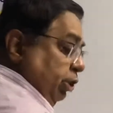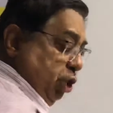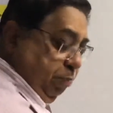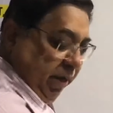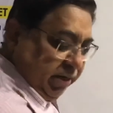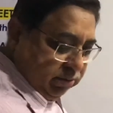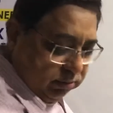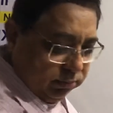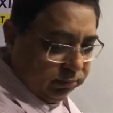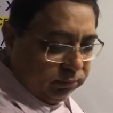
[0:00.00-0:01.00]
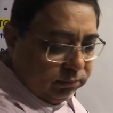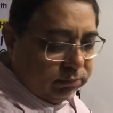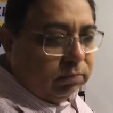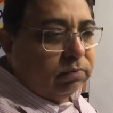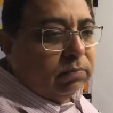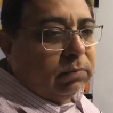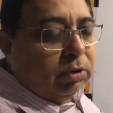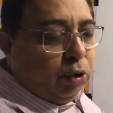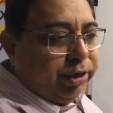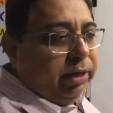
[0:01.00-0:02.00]
cheapest.
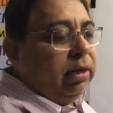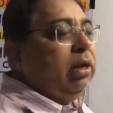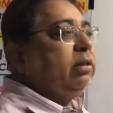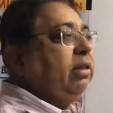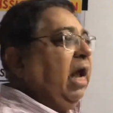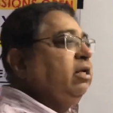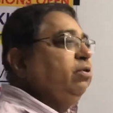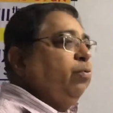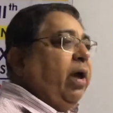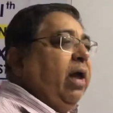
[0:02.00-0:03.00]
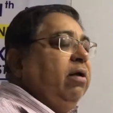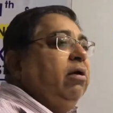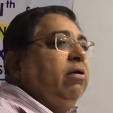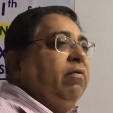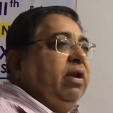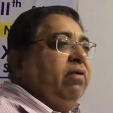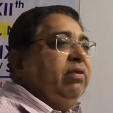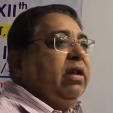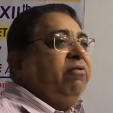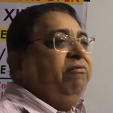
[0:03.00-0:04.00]
Okay, that is why whenever
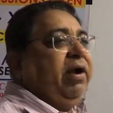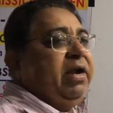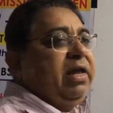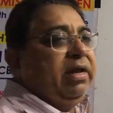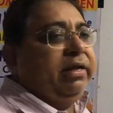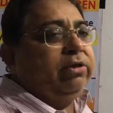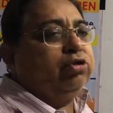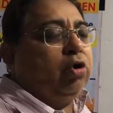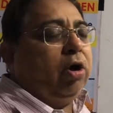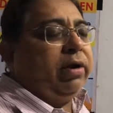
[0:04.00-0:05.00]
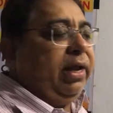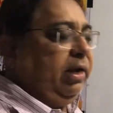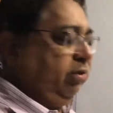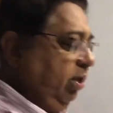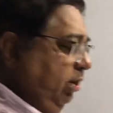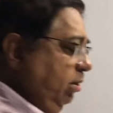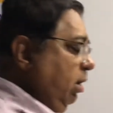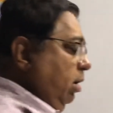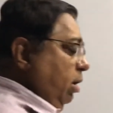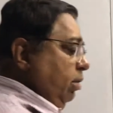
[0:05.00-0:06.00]
there are weddings or anything
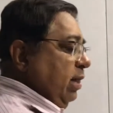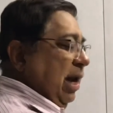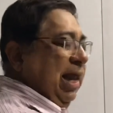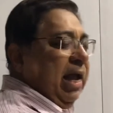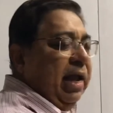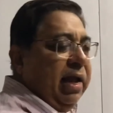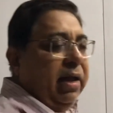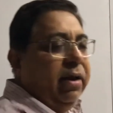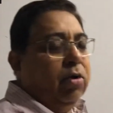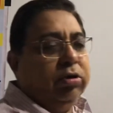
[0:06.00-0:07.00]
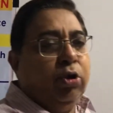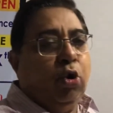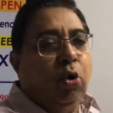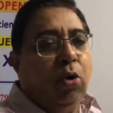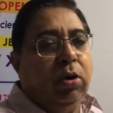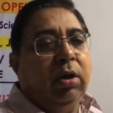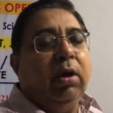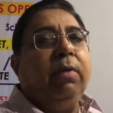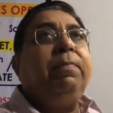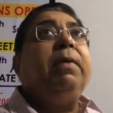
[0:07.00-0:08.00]
in the lane, on the road,
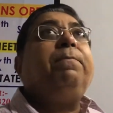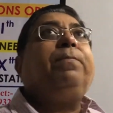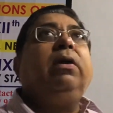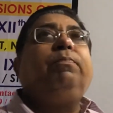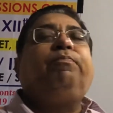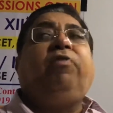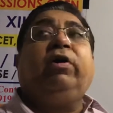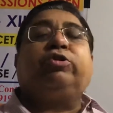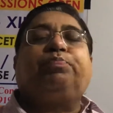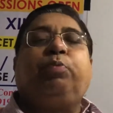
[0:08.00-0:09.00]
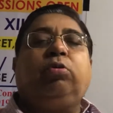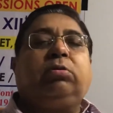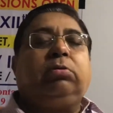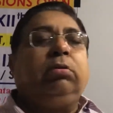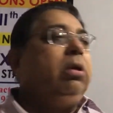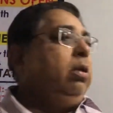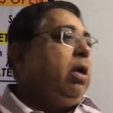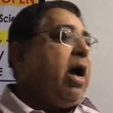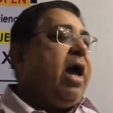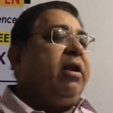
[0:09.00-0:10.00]
people first put
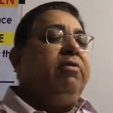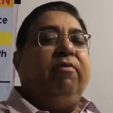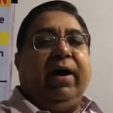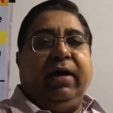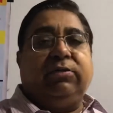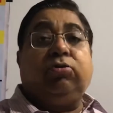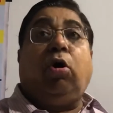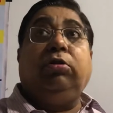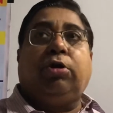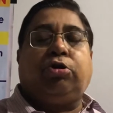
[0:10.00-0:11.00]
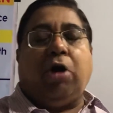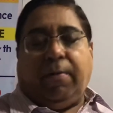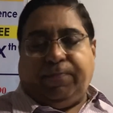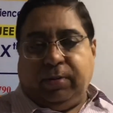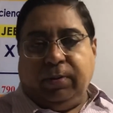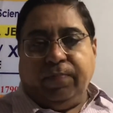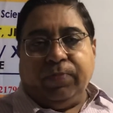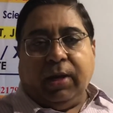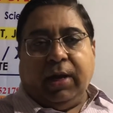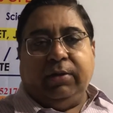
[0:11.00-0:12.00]
iron wires on the top
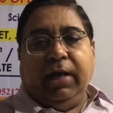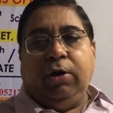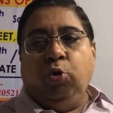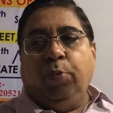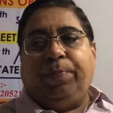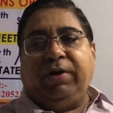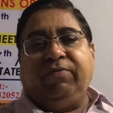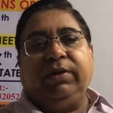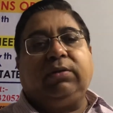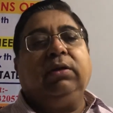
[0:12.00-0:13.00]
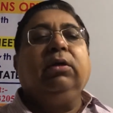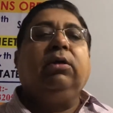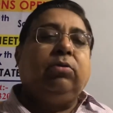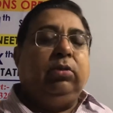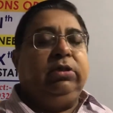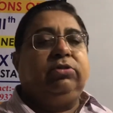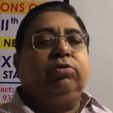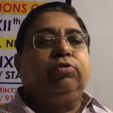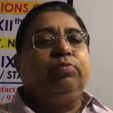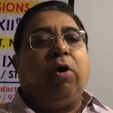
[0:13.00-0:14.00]
and then loop it with these
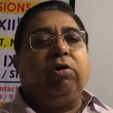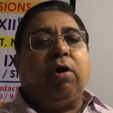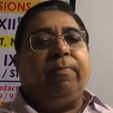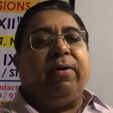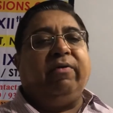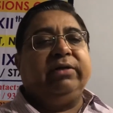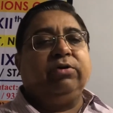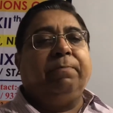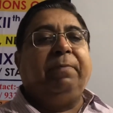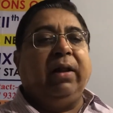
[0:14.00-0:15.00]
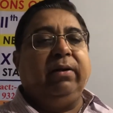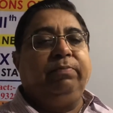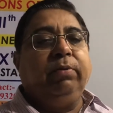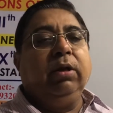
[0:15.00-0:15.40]
small copper wires of bulb